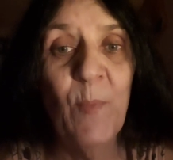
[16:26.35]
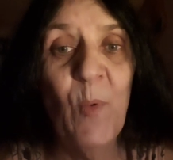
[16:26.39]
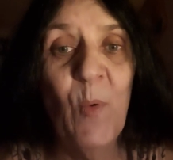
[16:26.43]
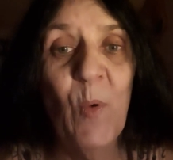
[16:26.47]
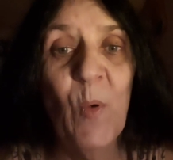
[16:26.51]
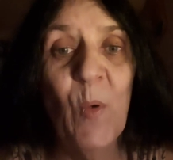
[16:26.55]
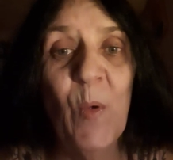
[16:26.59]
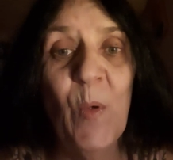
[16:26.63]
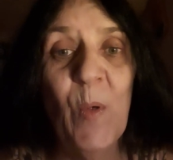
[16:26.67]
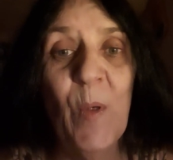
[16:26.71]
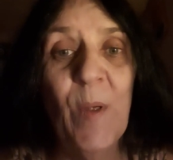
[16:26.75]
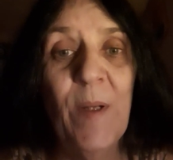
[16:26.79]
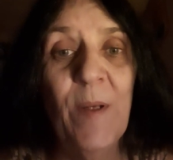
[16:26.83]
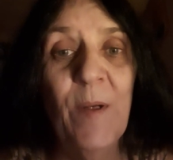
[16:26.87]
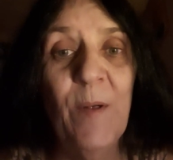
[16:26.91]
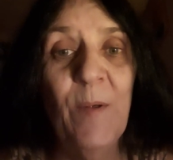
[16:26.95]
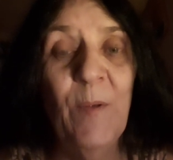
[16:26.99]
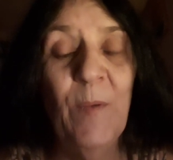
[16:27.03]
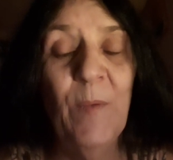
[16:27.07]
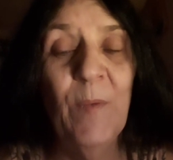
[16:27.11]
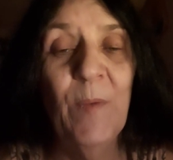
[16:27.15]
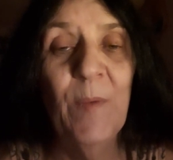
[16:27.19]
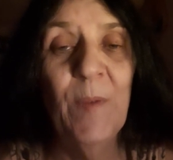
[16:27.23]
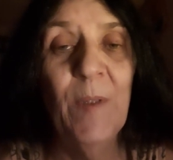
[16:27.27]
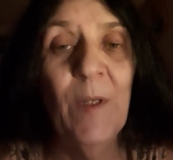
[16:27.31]
pouring
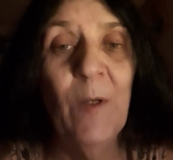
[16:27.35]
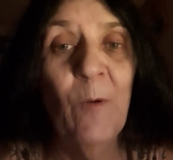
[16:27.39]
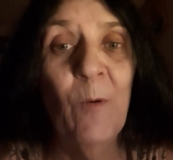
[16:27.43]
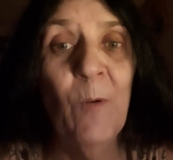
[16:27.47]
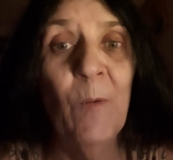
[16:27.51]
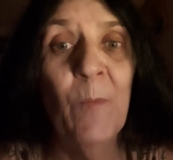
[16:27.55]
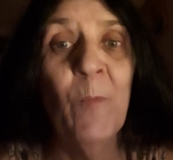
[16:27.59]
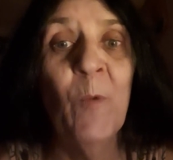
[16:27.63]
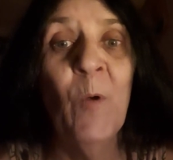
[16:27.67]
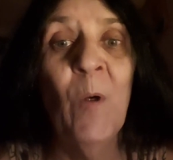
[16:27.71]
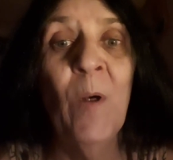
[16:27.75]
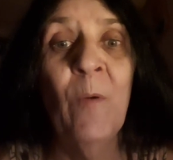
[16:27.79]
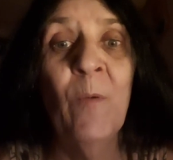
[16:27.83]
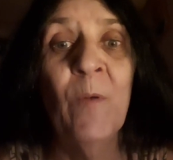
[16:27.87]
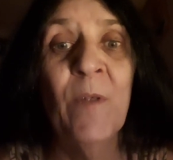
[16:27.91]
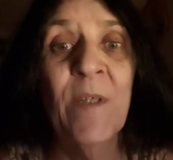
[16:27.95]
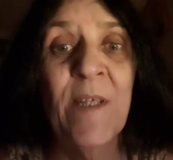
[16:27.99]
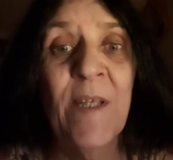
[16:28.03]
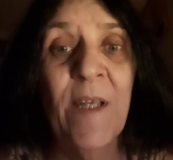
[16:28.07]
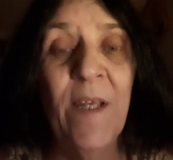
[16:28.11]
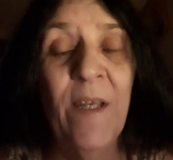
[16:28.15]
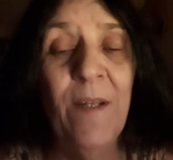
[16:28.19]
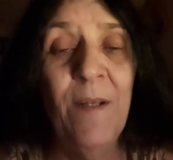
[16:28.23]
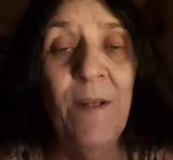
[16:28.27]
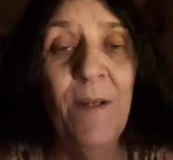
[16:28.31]
out, of what was
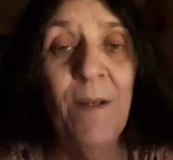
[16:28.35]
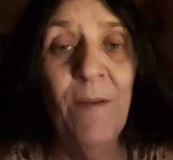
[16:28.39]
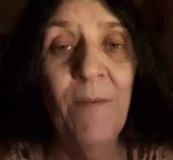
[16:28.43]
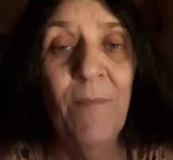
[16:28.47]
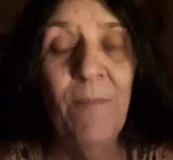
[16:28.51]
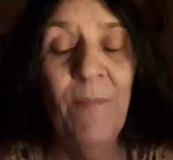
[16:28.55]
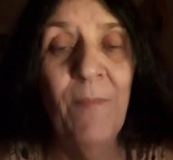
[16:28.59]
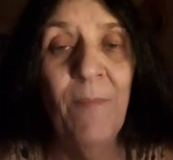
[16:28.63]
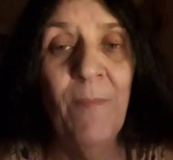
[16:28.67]
hidden.